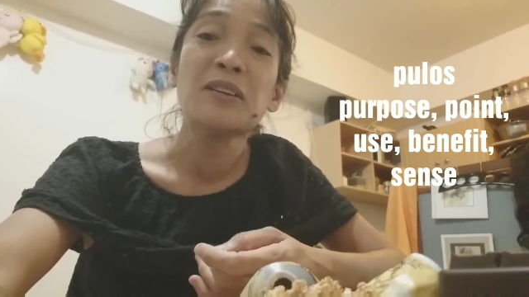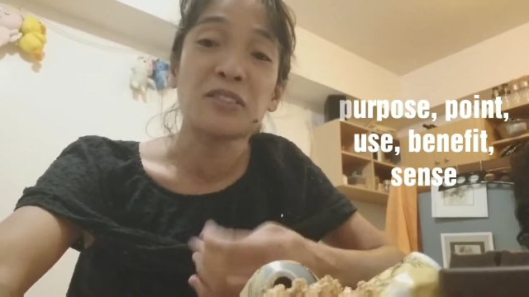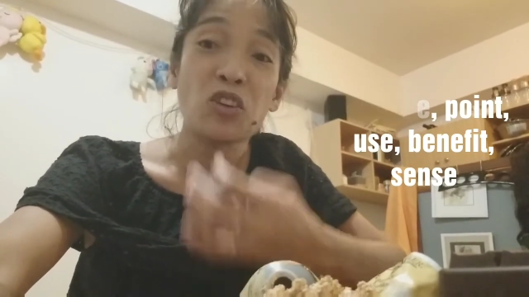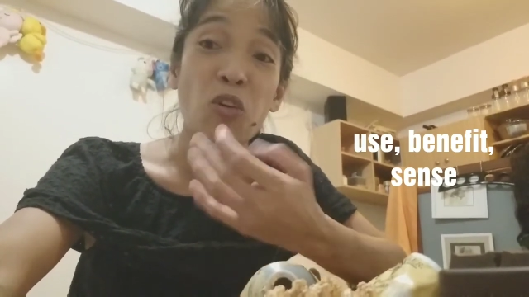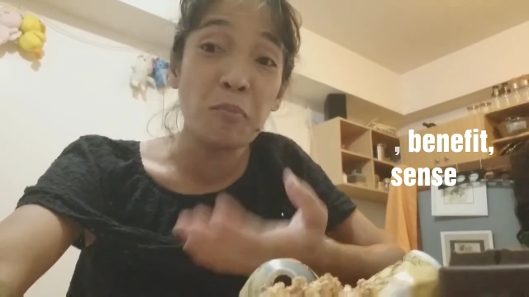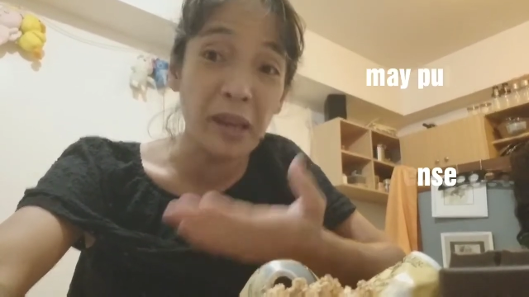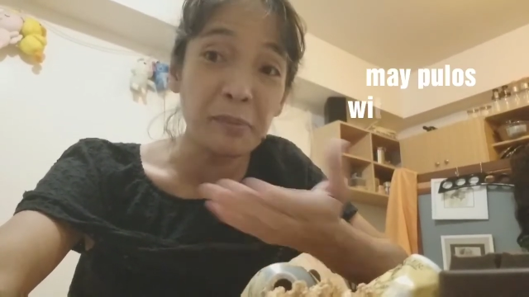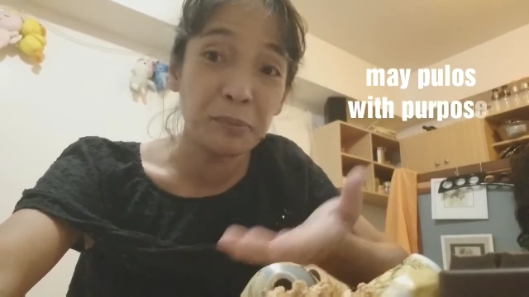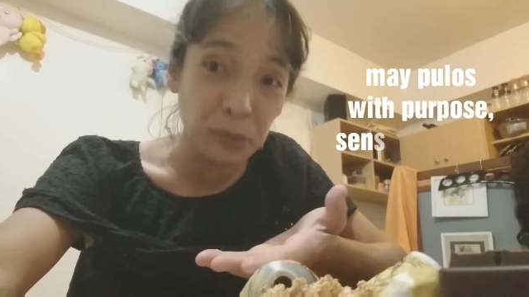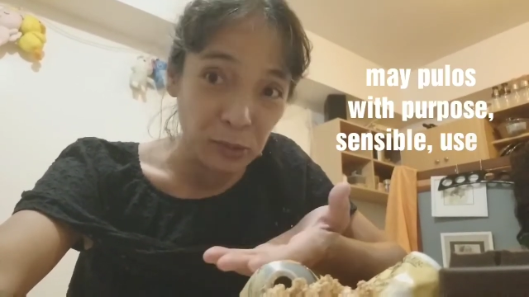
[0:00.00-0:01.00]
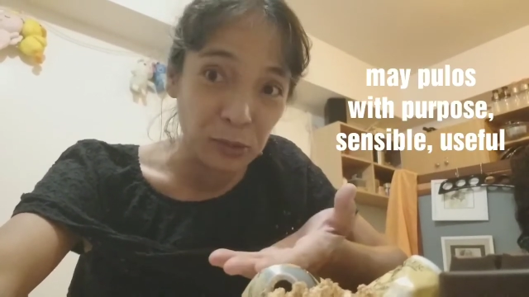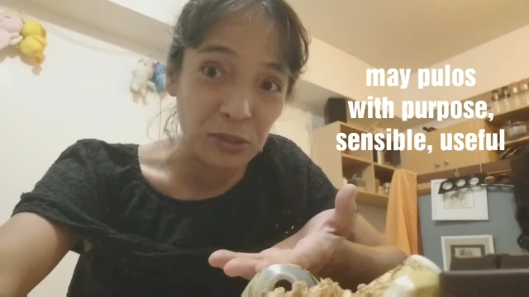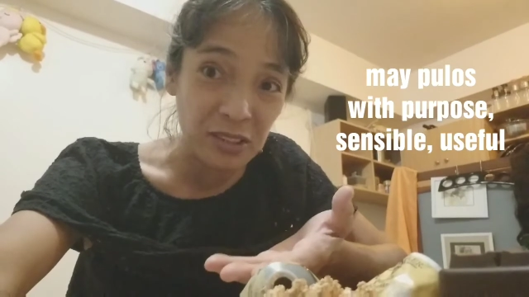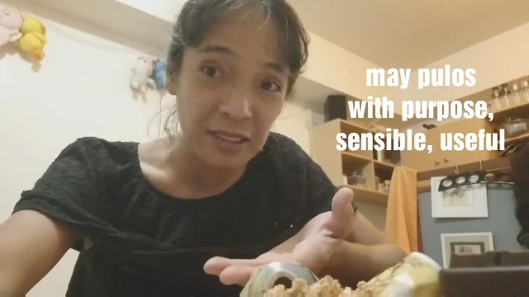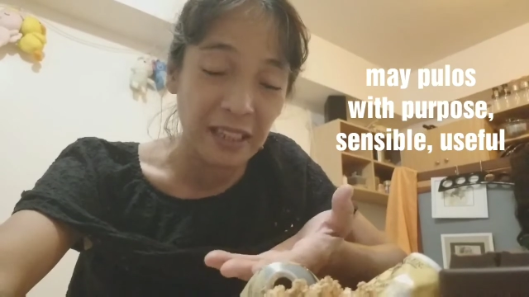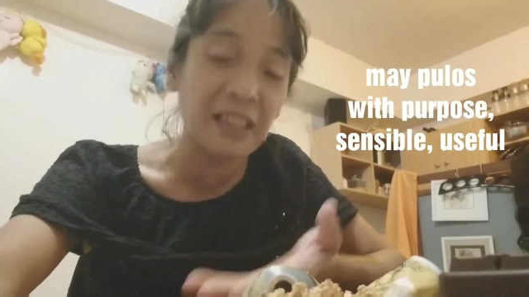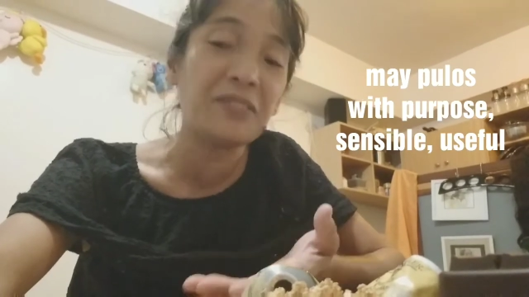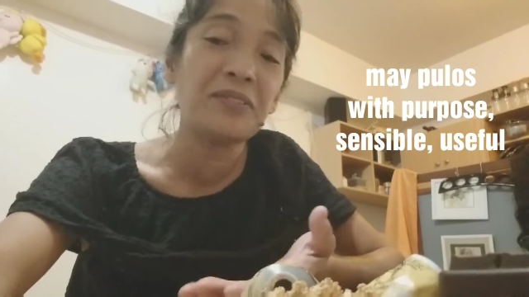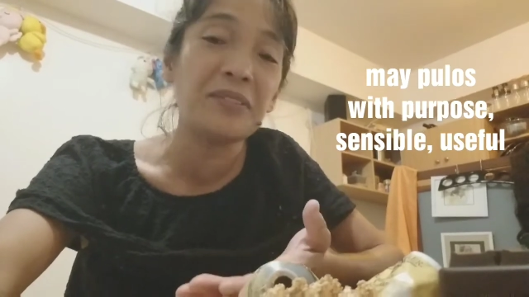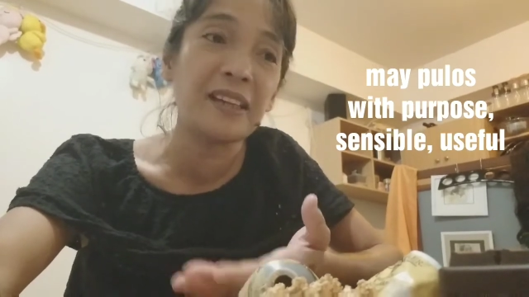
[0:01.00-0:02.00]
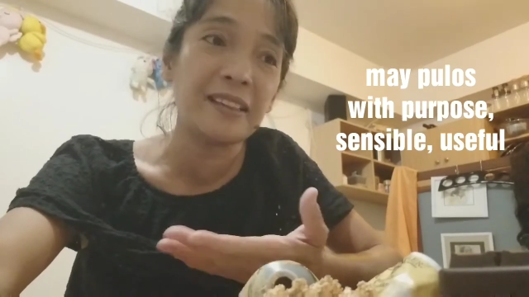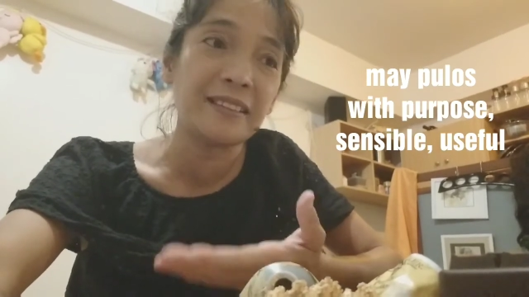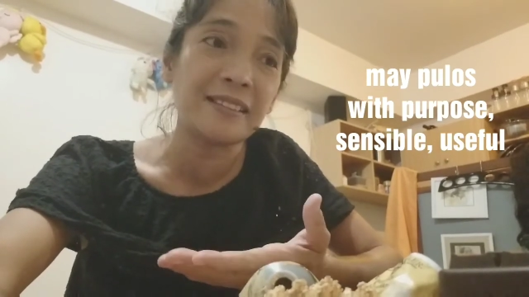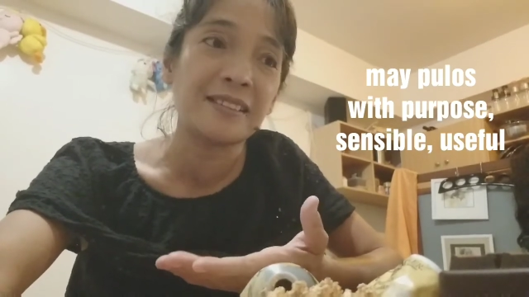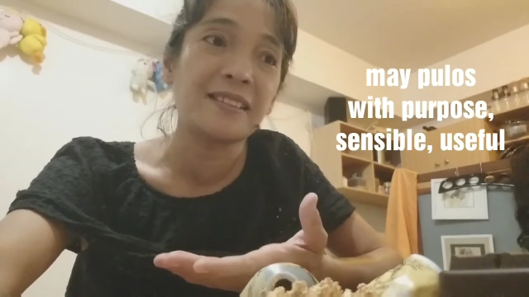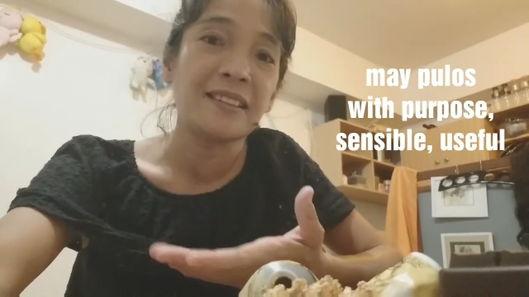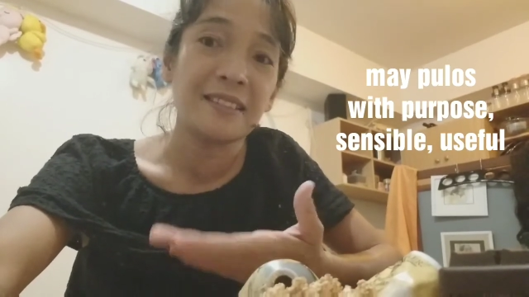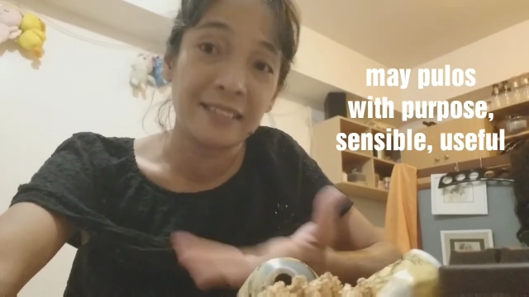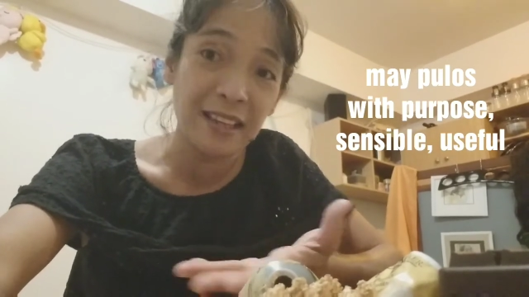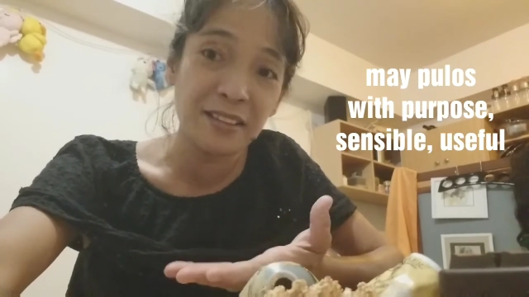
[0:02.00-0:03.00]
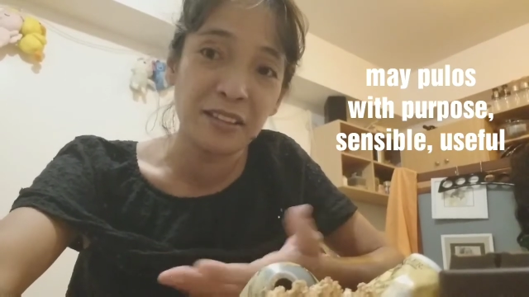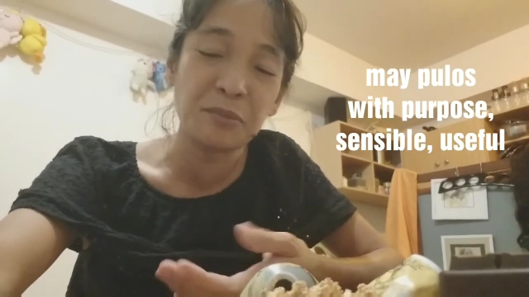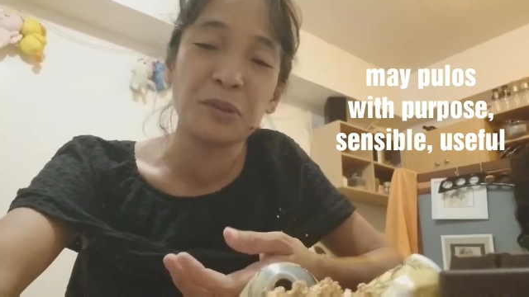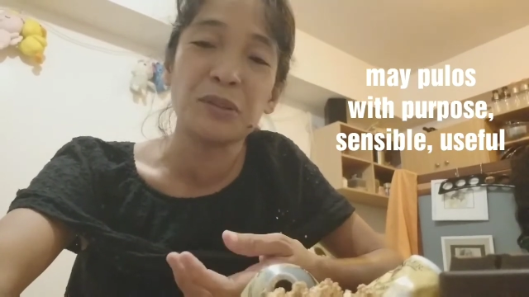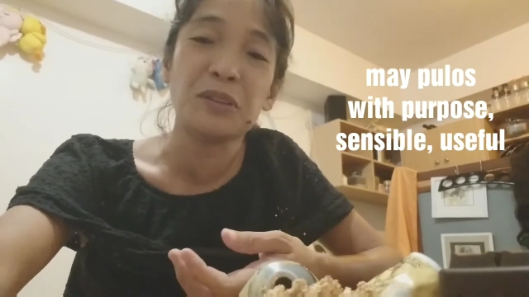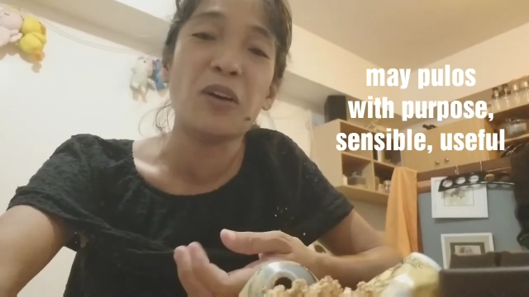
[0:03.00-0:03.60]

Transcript: So my pulos, if it's sensible,